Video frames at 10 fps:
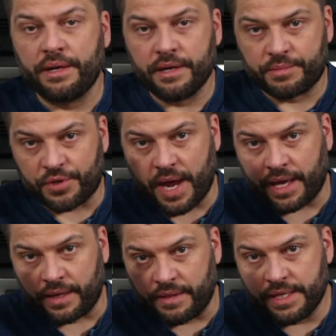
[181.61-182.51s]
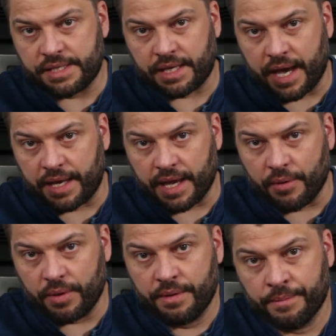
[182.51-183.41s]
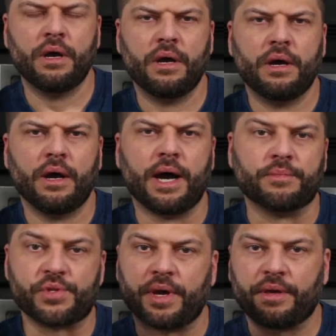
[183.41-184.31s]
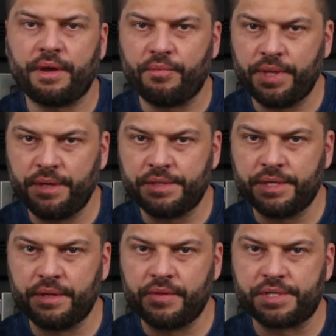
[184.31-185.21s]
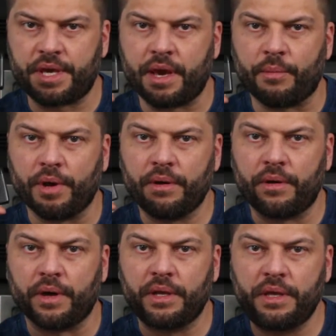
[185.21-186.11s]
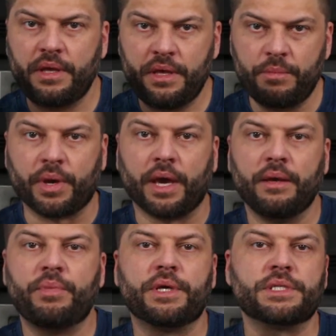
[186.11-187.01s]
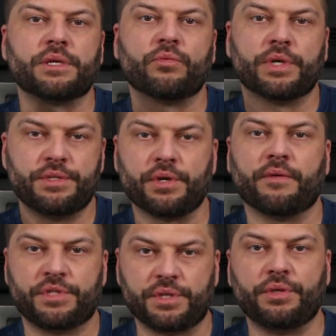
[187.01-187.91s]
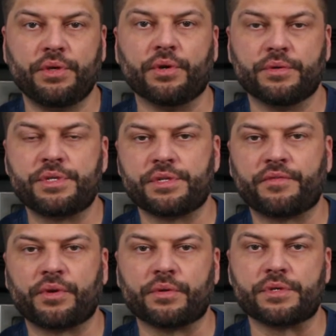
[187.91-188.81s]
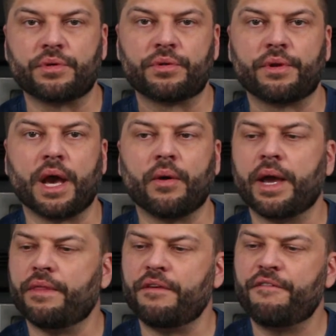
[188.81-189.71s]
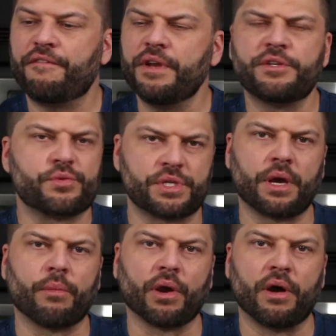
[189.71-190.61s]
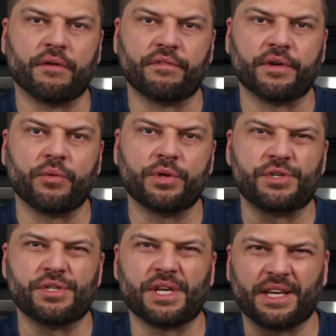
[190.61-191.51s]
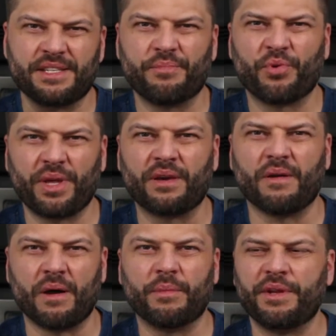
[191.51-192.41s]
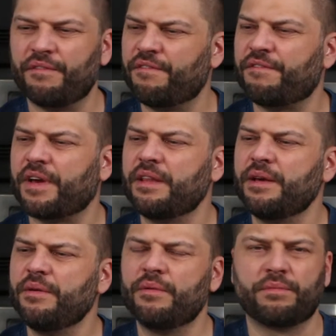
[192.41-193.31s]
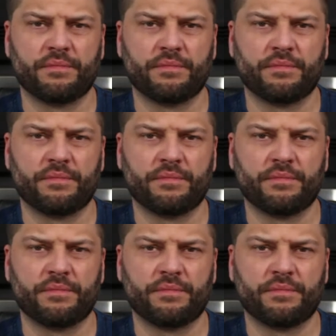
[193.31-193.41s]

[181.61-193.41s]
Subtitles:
ended up tracking this guy down. So I got a really good deal on this camera on eBay because it was obviously used. It's a few years older now, and the finish was coming off of it, which is, I guess, a pretty common failing